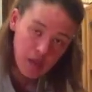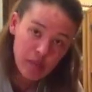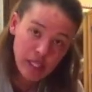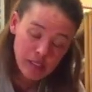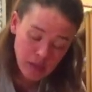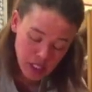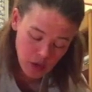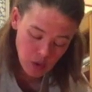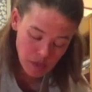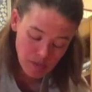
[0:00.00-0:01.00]
because I'm going to go to
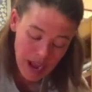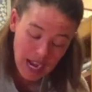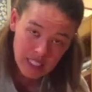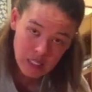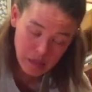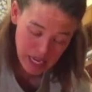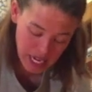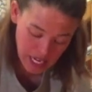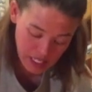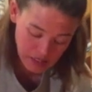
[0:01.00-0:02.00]
the backs of my
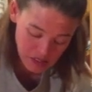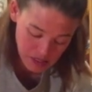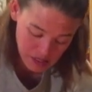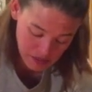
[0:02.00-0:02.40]
hands.